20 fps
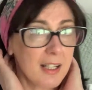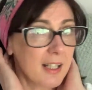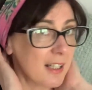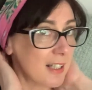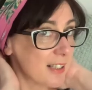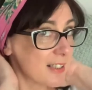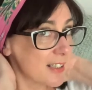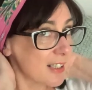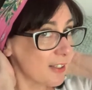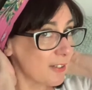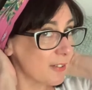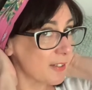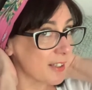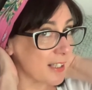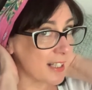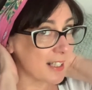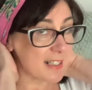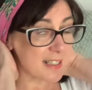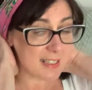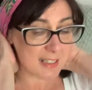So
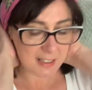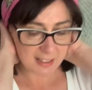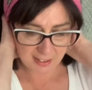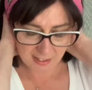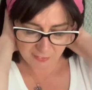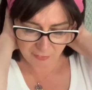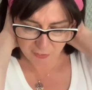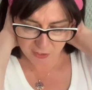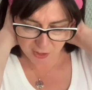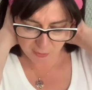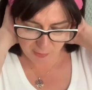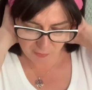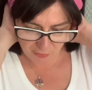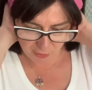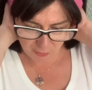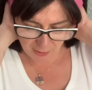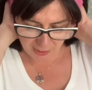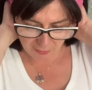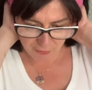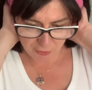that's it. And if you
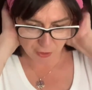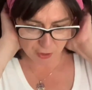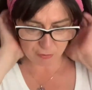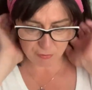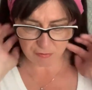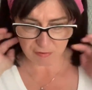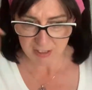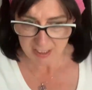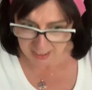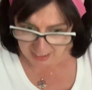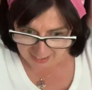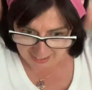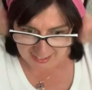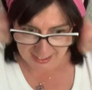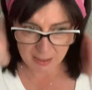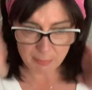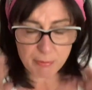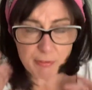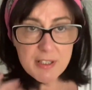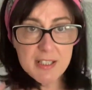have got a really
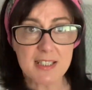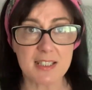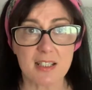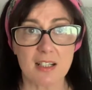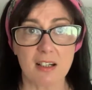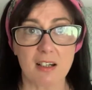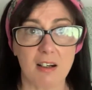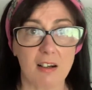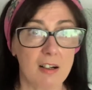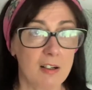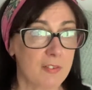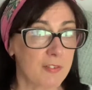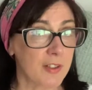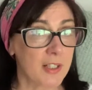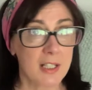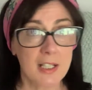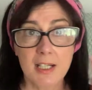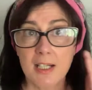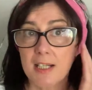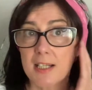slippery scarf,
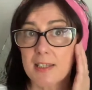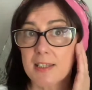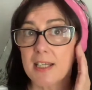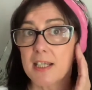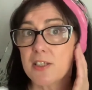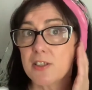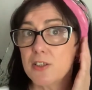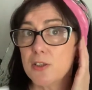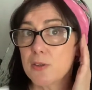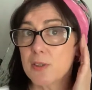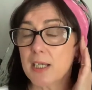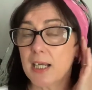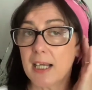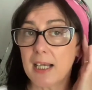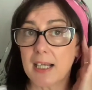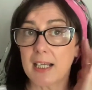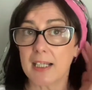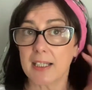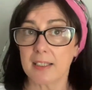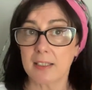then you
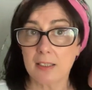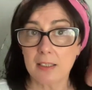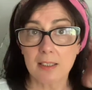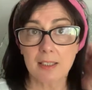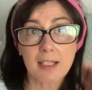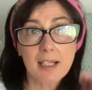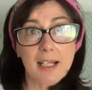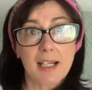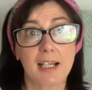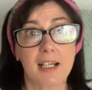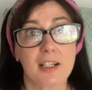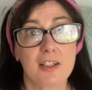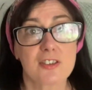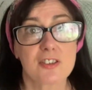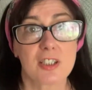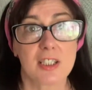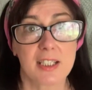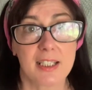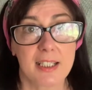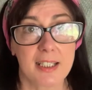can
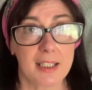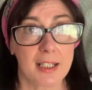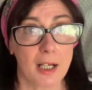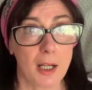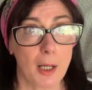actually